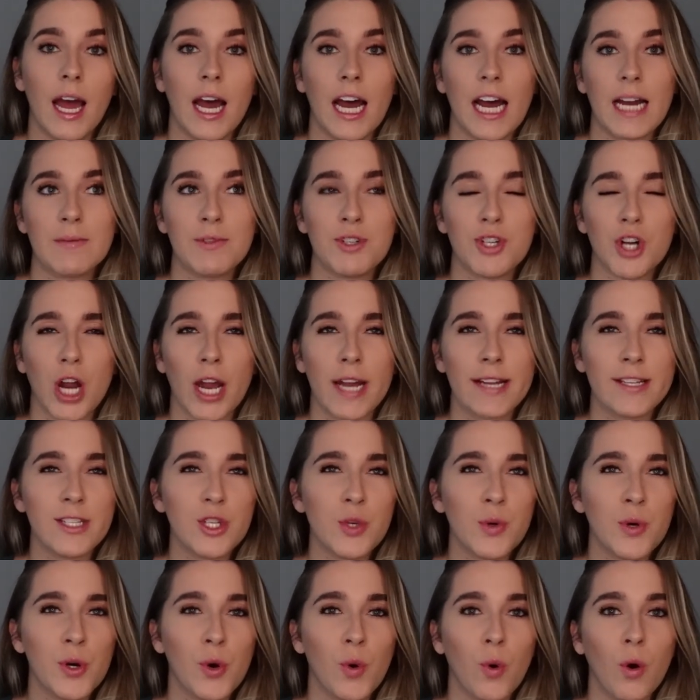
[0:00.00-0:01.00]
I'm trying
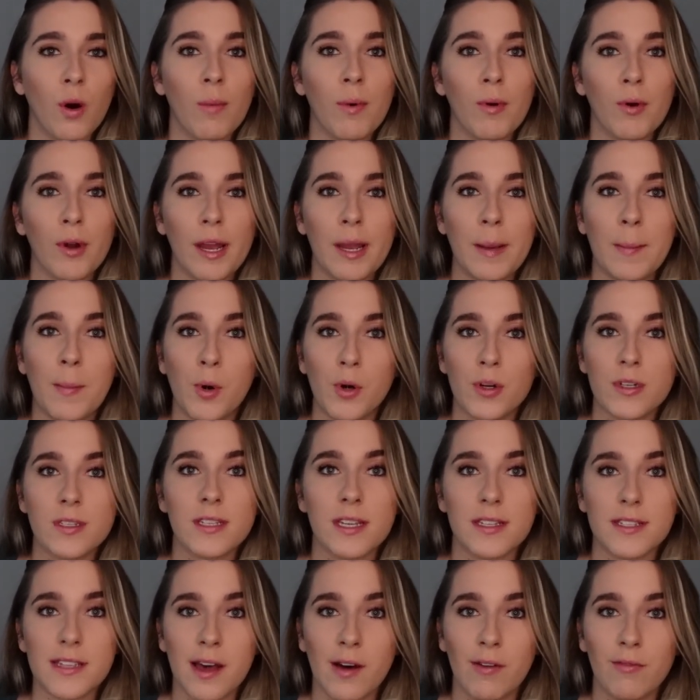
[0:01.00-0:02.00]
to incorporate more
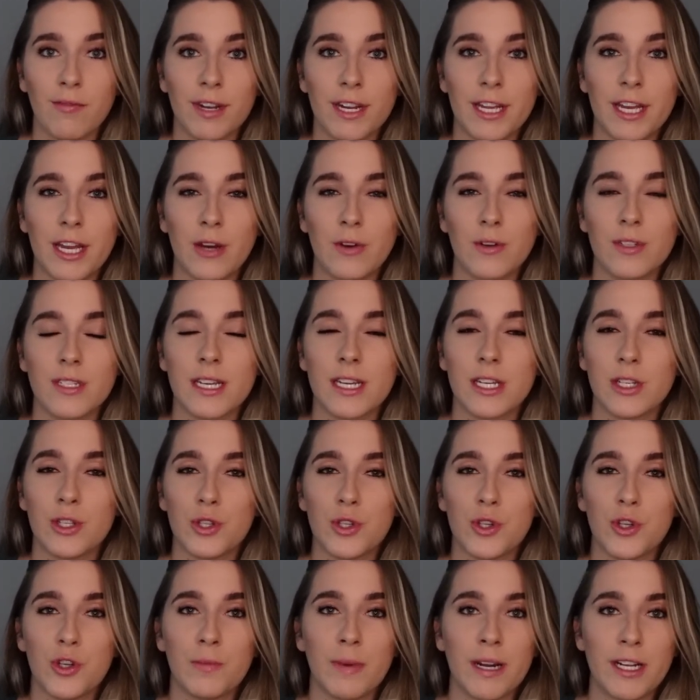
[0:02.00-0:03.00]
sit down videos
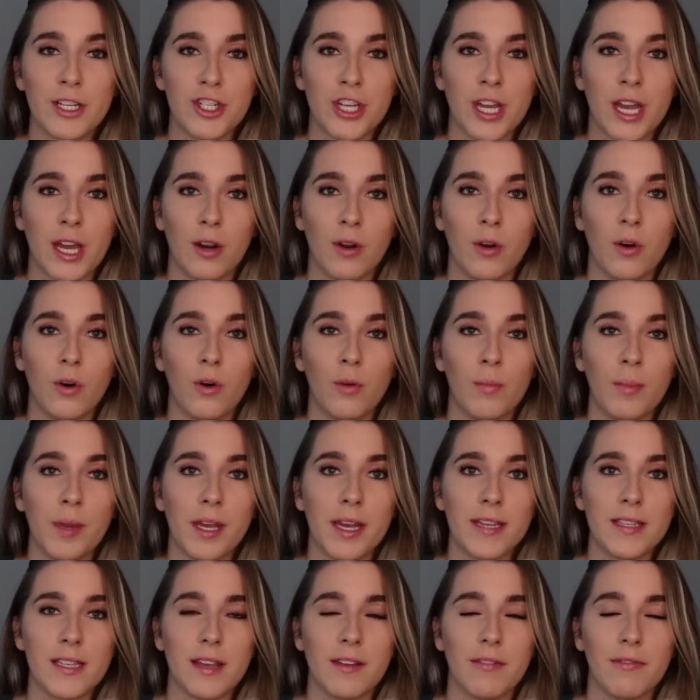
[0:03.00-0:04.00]
into my channel
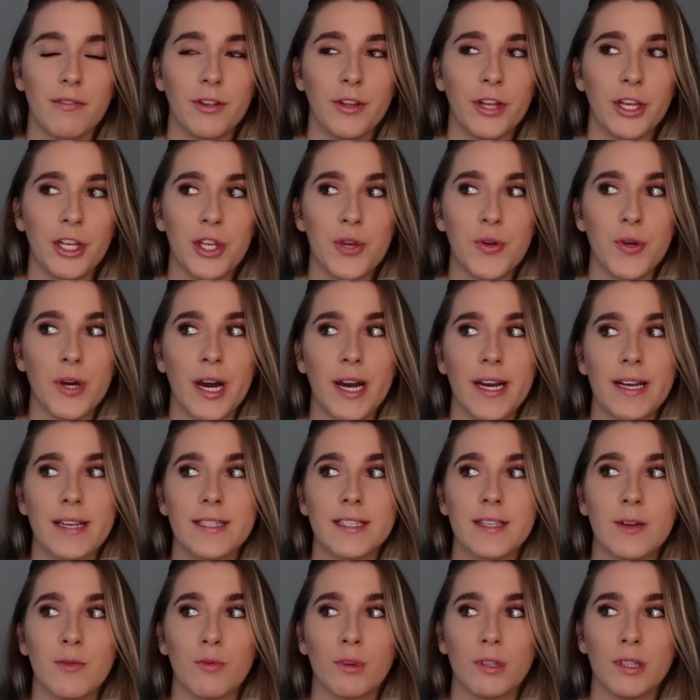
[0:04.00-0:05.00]
because I feel like you
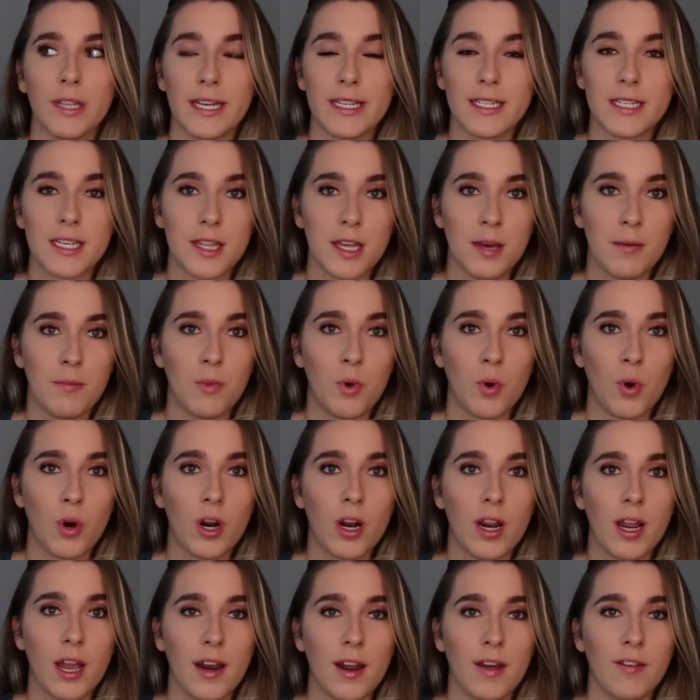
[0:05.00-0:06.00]
guys relate to them
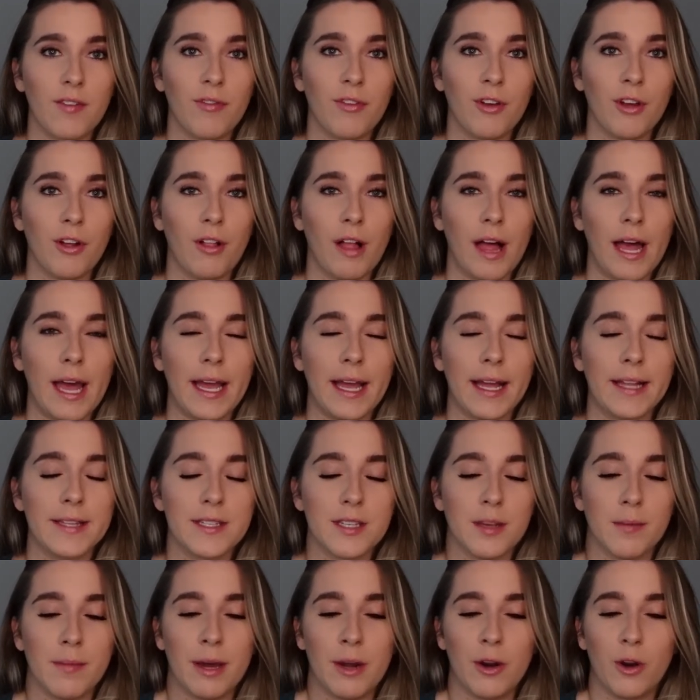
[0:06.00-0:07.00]
more, and I feel like
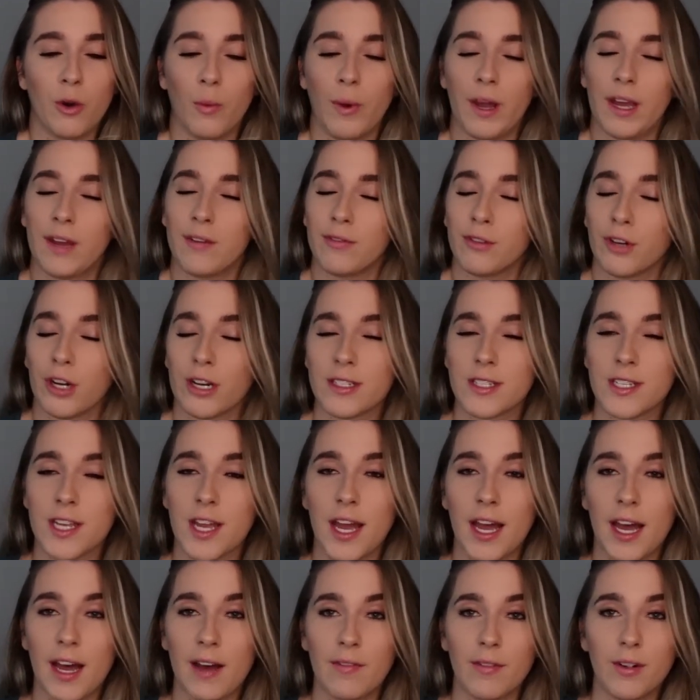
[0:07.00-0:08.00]
it's a better way for us to
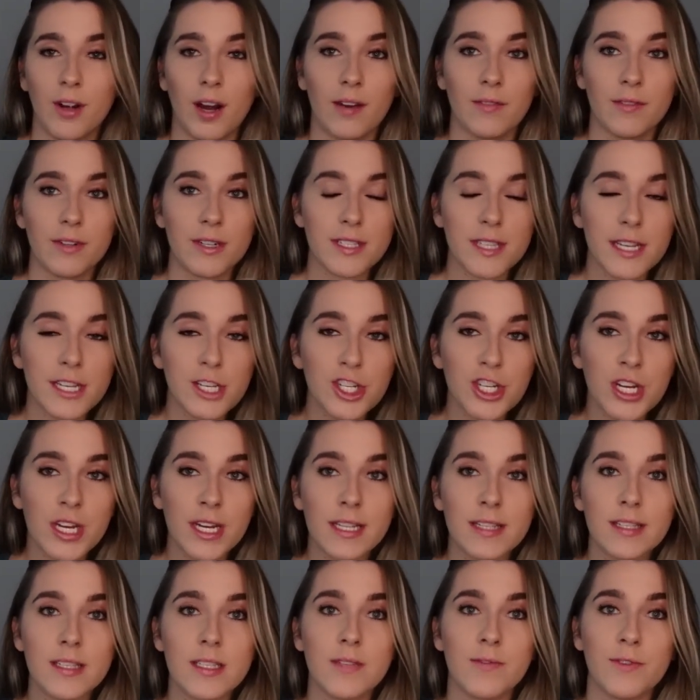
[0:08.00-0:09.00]
have
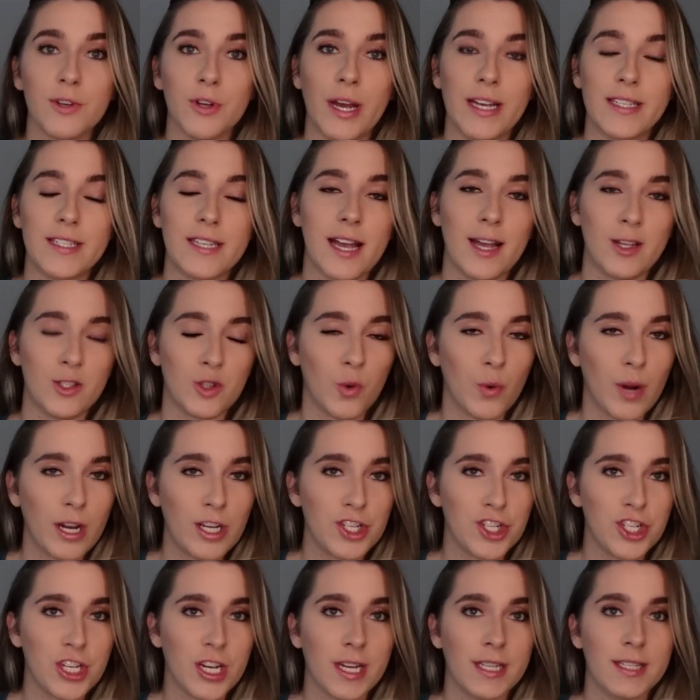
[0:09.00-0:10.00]
conversations, for you guys to ask
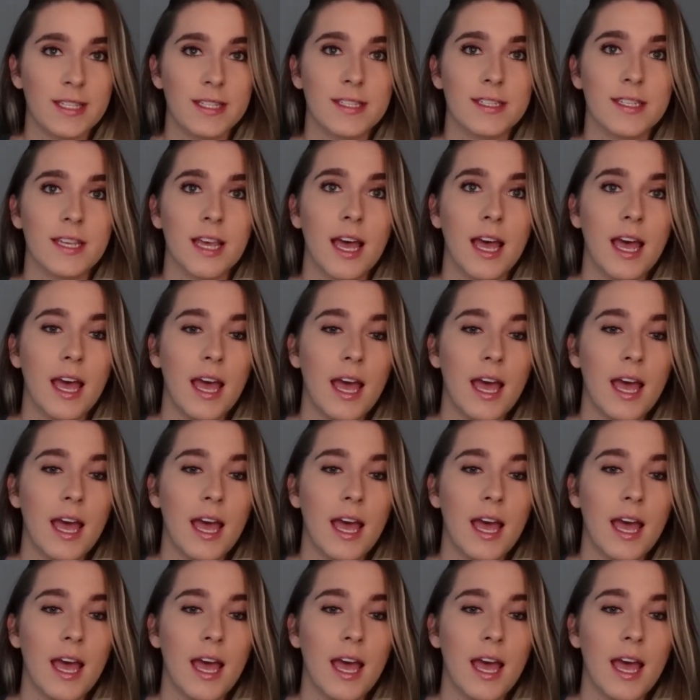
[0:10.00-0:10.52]
questions.